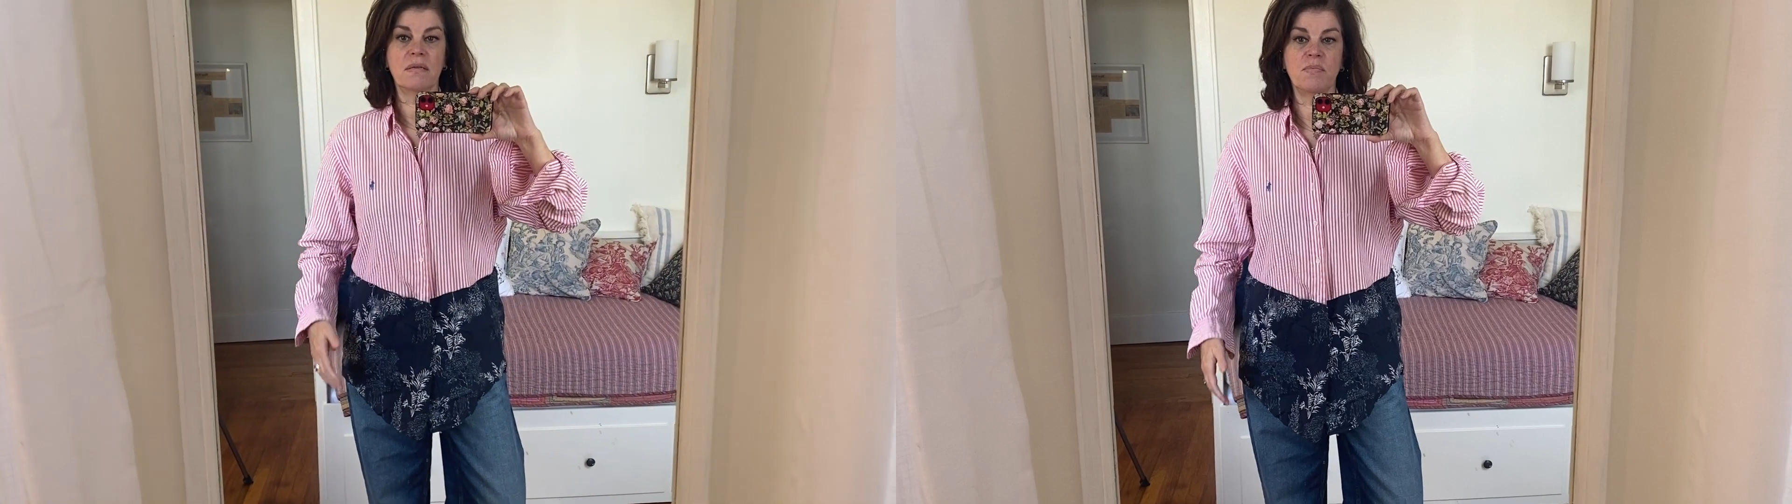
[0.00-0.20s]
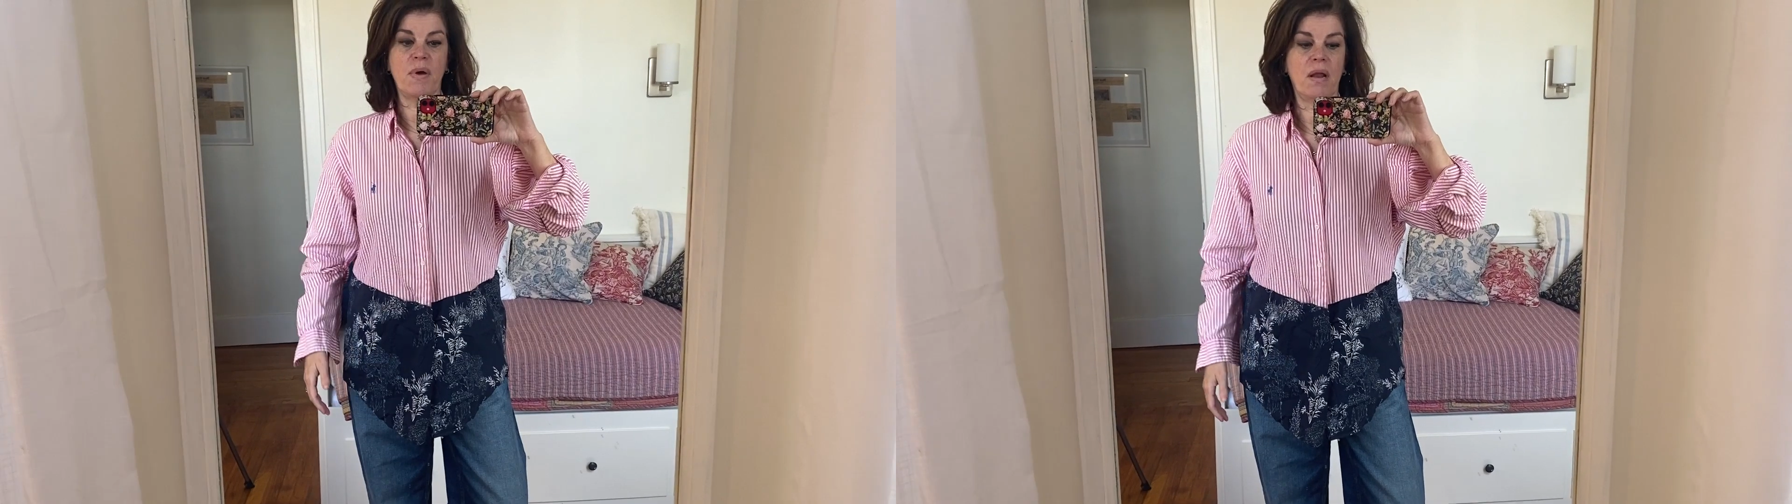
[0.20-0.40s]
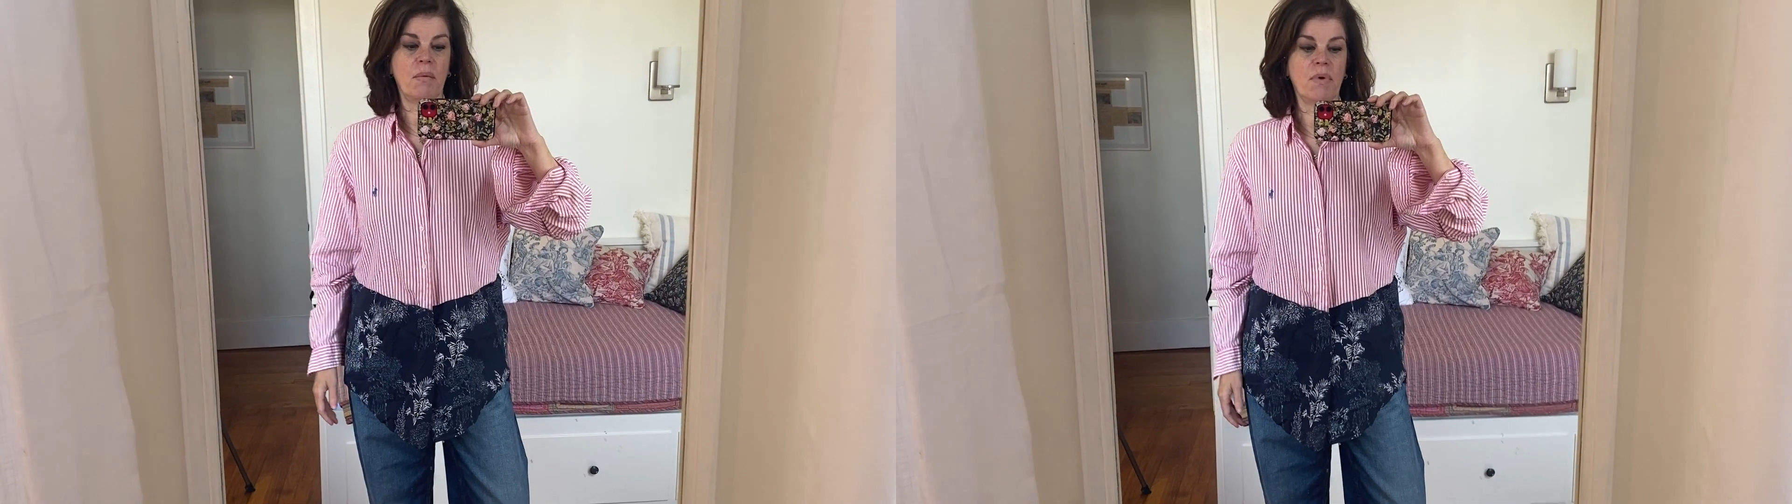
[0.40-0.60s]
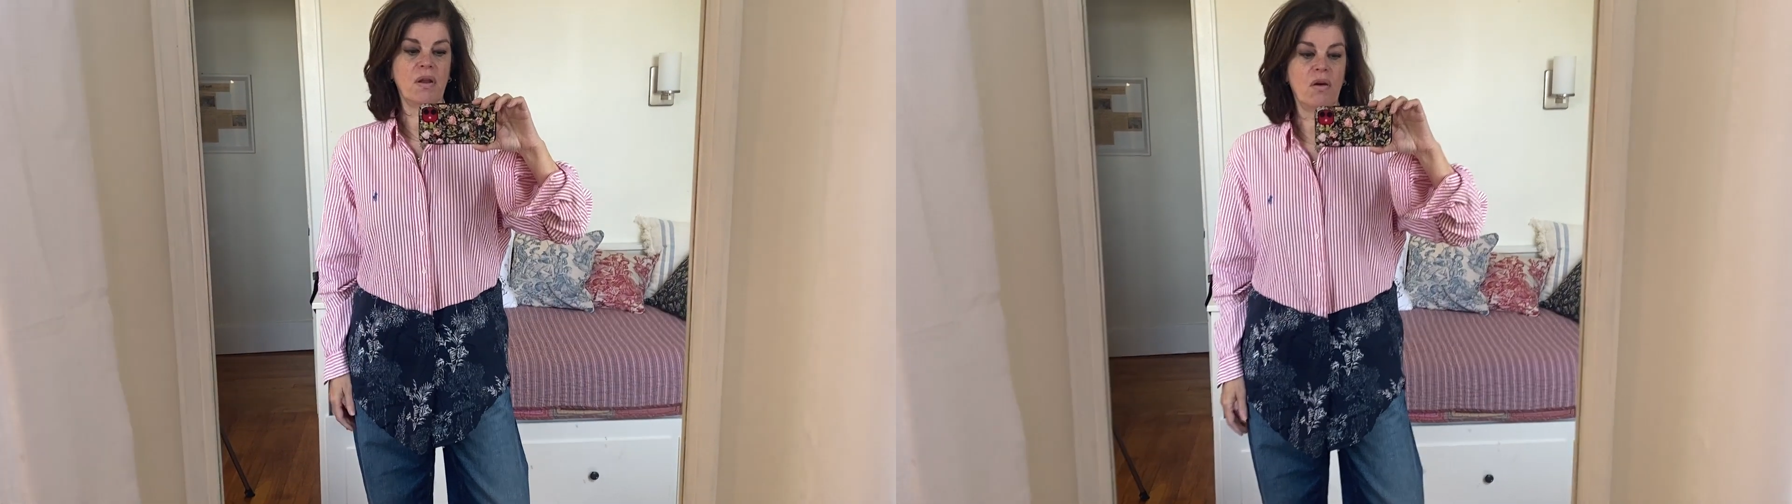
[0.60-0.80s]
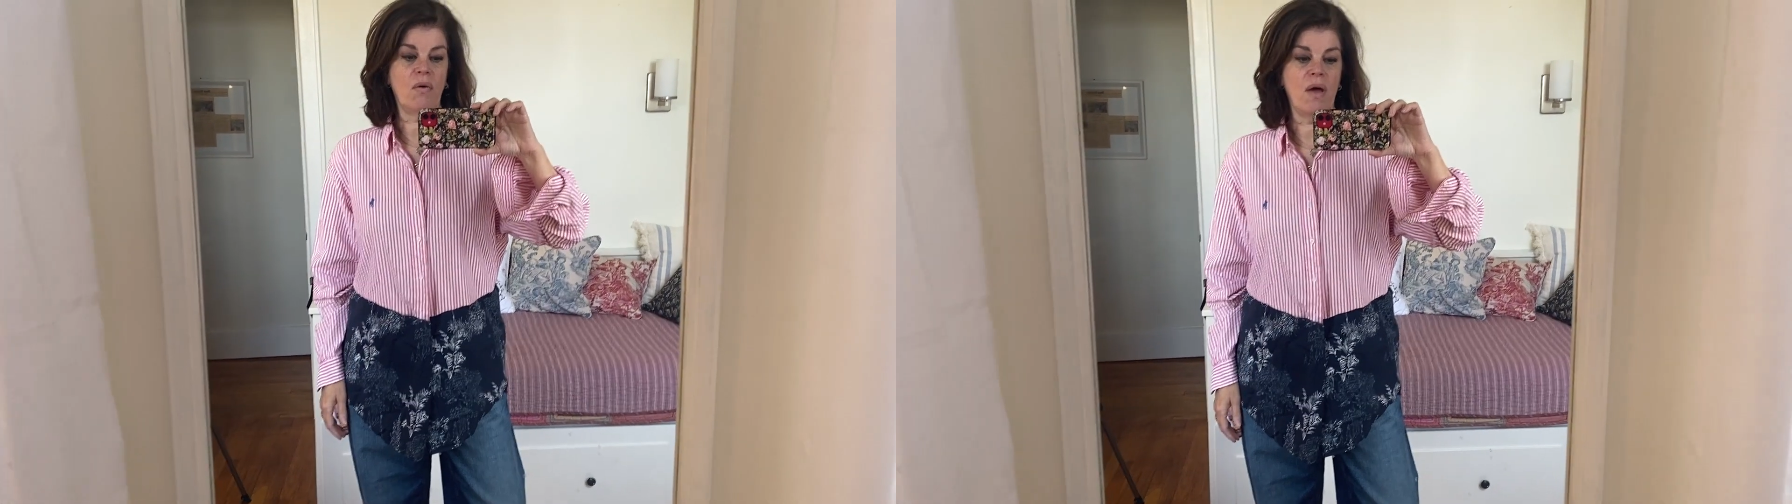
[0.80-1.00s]
but I'm gonna
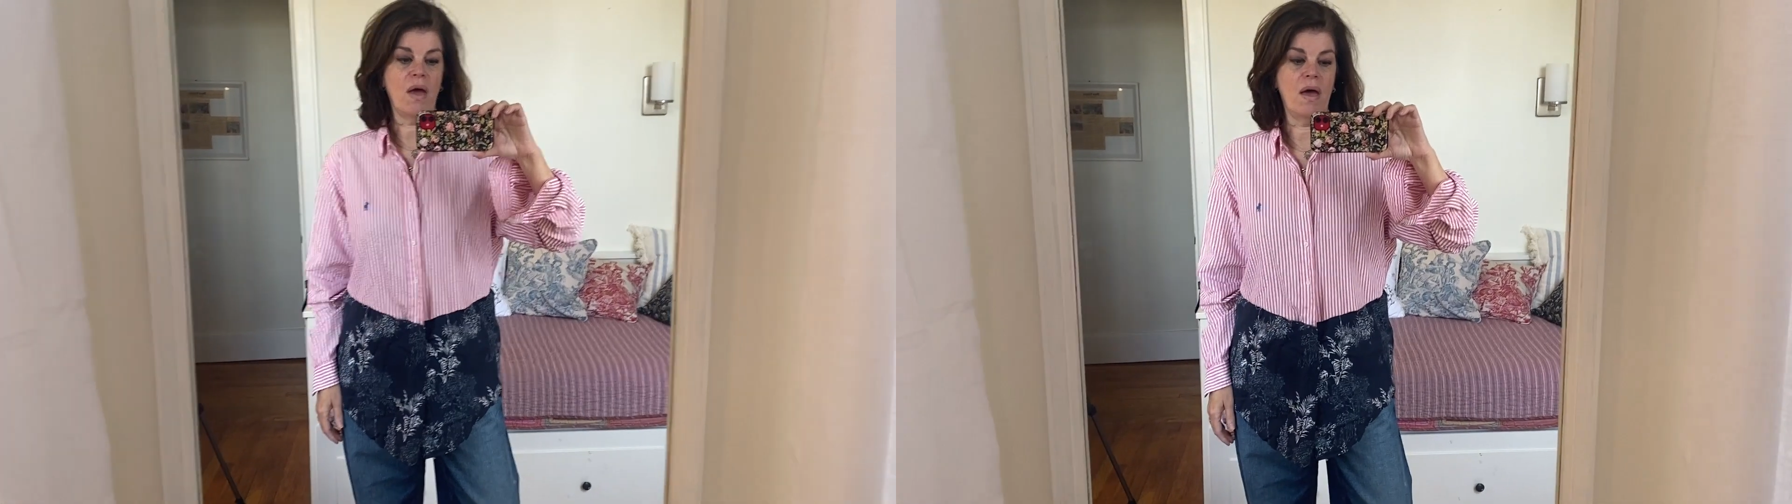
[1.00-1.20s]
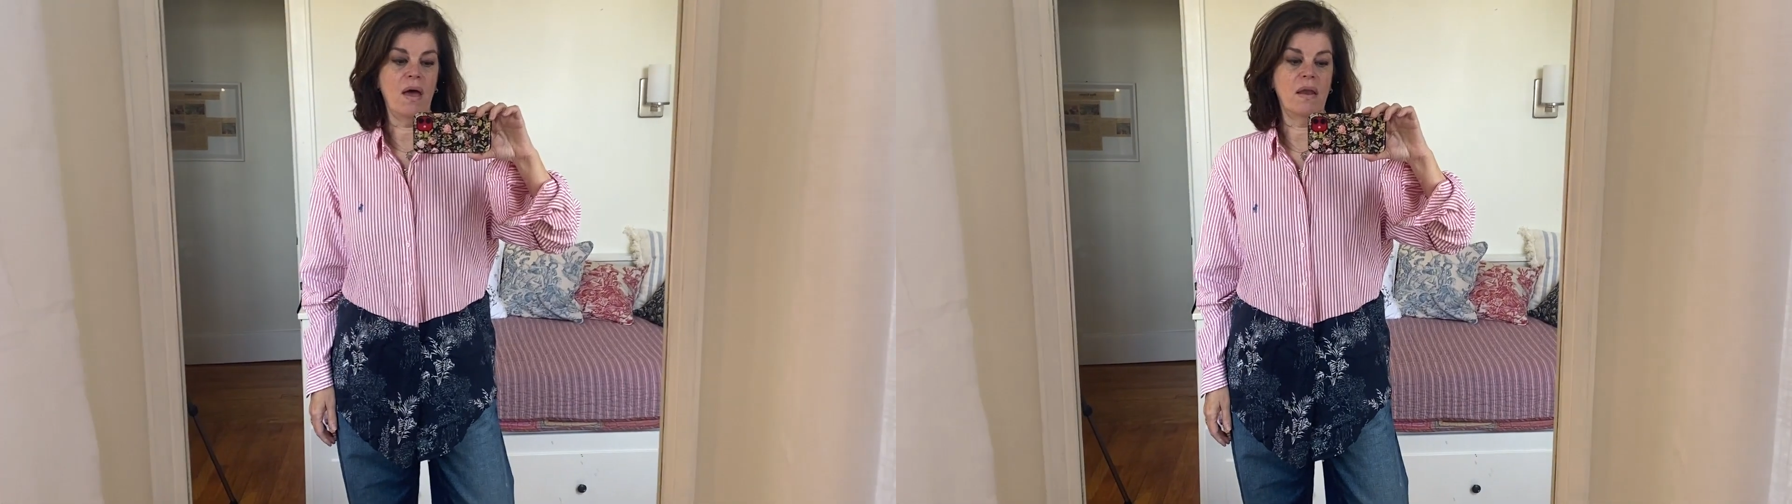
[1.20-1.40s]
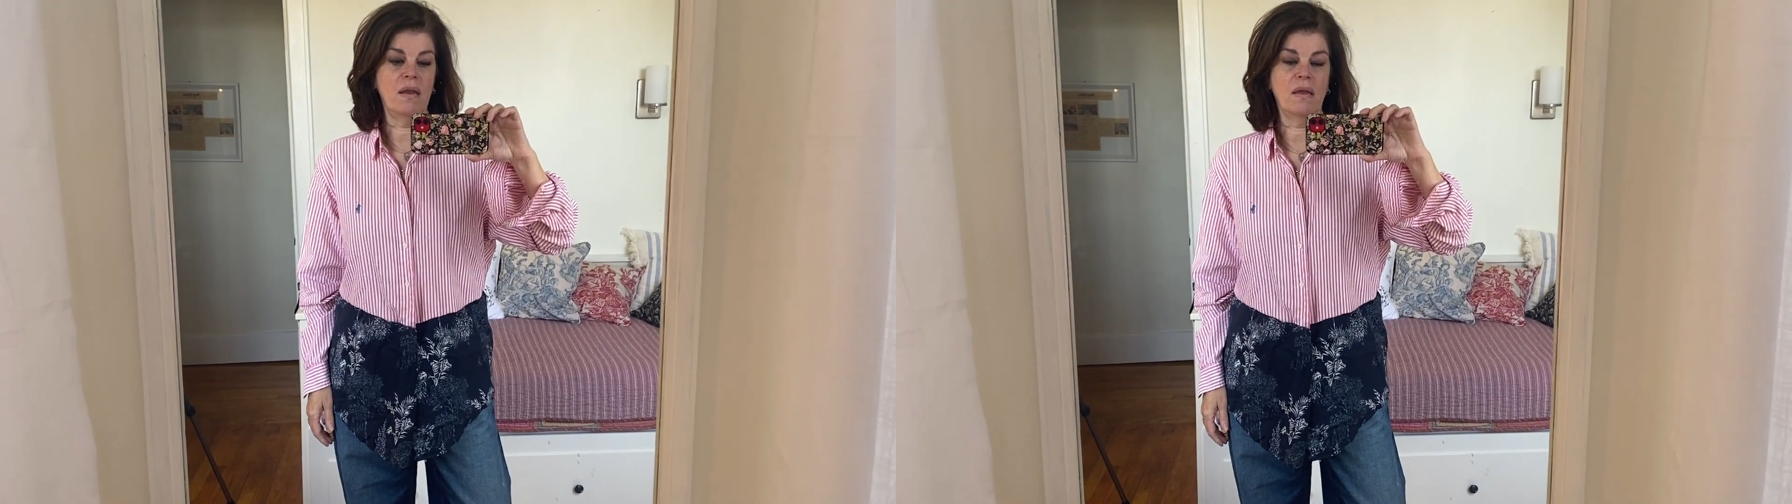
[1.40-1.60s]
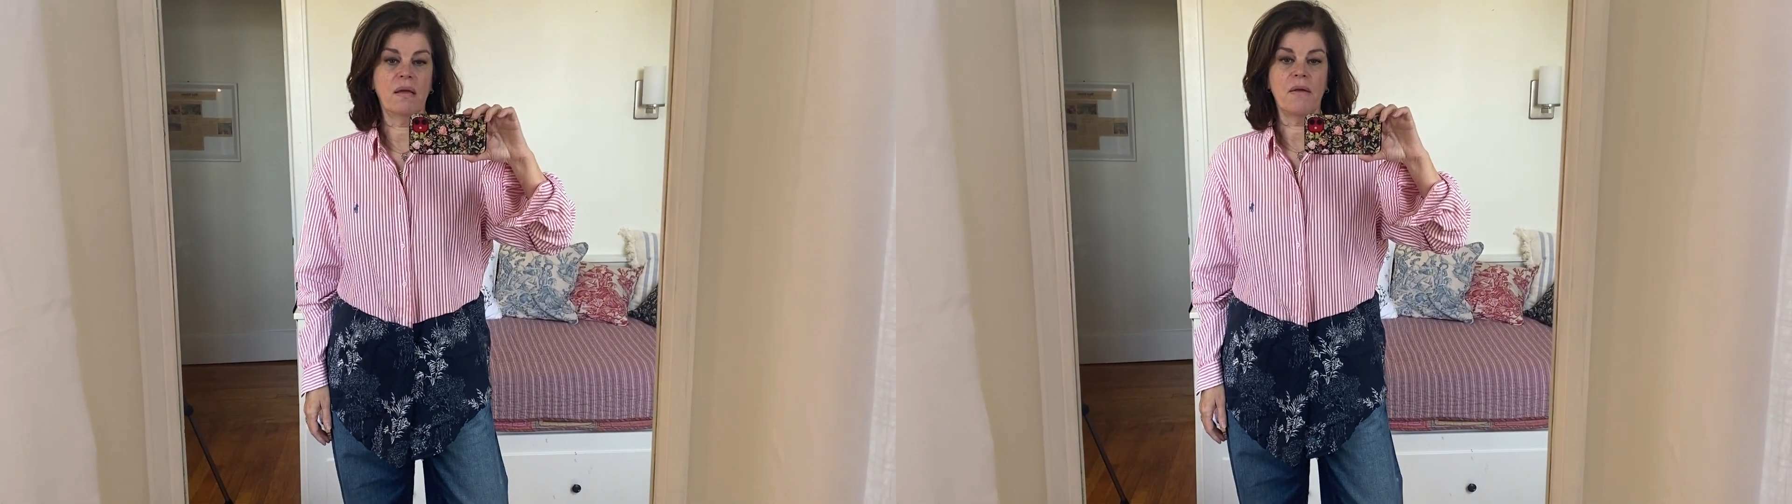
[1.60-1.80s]
go ahead